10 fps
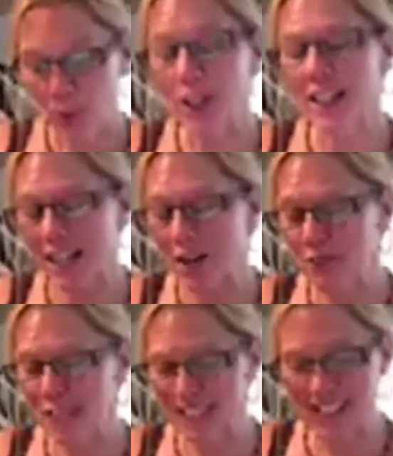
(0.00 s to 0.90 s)
we're going to
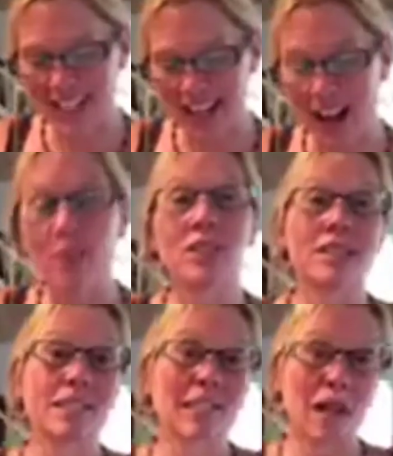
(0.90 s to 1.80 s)
cover that today.
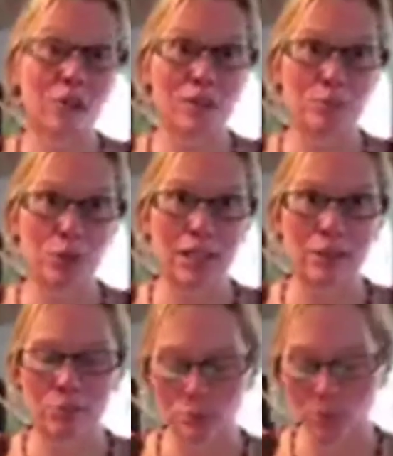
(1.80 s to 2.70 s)
Obviously, that was
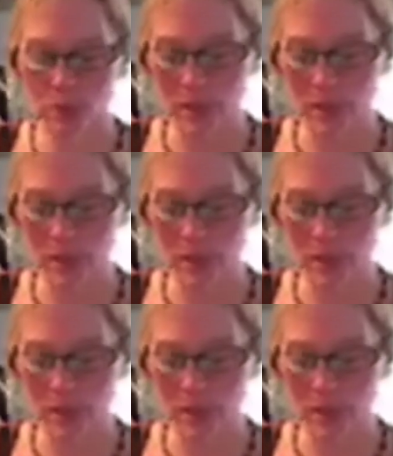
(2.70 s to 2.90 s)
pretty impressive.